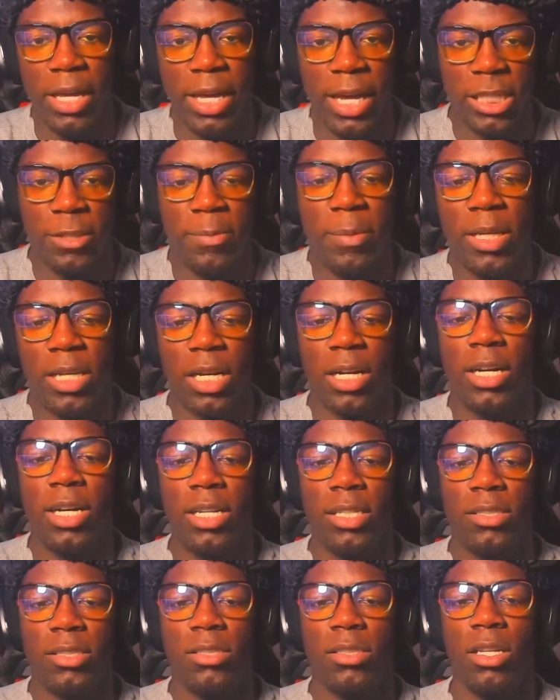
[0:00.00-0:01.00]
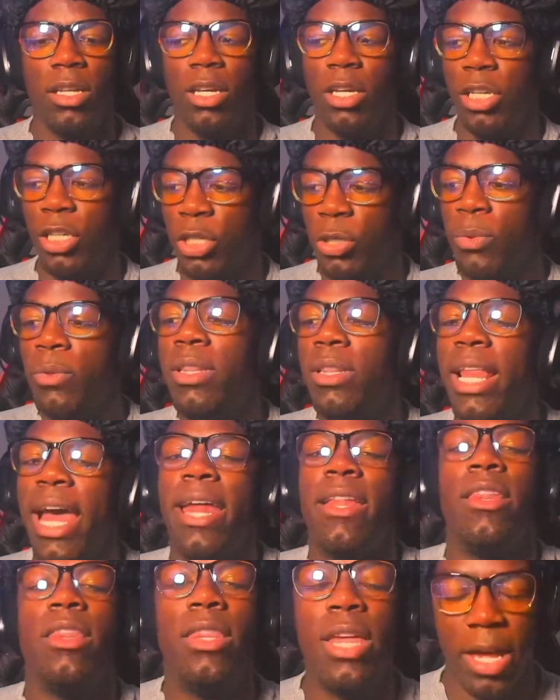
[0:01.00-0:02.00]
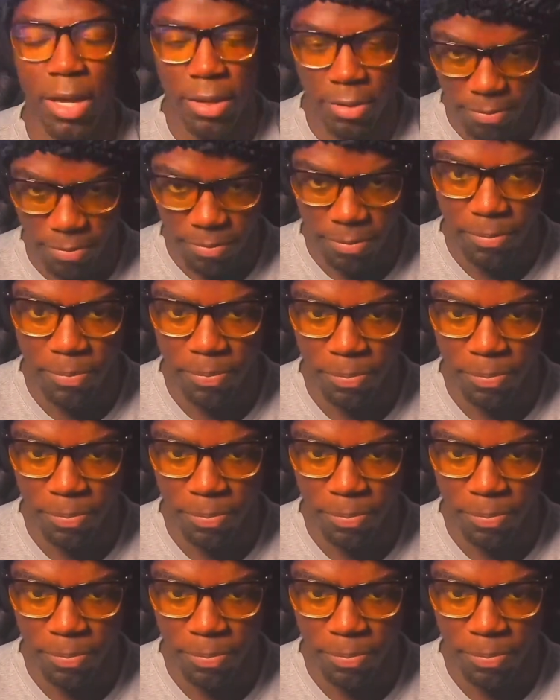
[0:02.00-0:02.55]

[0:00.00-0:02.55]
is because you let them